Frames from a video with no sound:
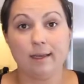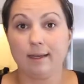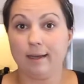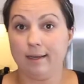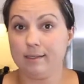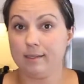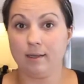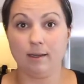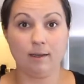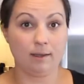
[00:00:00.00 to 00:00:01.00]
Guys,
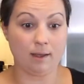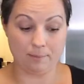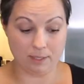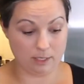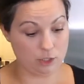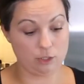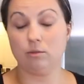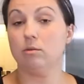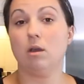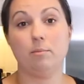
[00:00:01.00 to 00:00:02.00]
I'm gonna
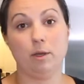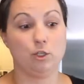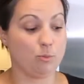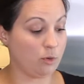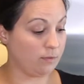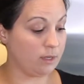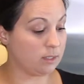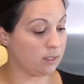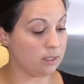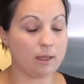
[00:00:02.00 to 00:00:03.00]
do a bunch more of these
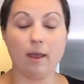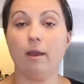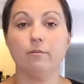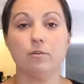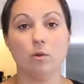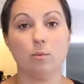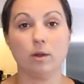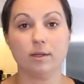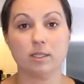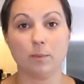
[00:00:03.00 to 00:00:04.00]
until I have no more
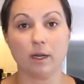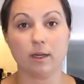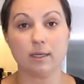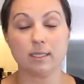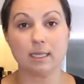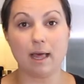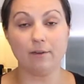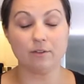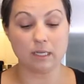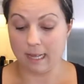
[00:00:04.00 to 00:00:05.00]
asparagus
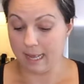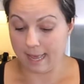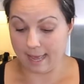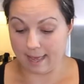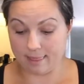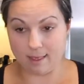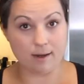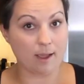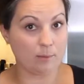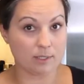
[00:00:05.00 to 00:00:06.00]
left, and then
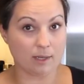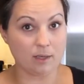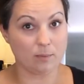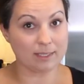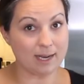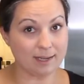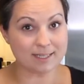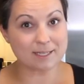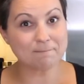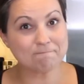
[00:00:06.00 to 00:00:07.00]
I will tell you what's next.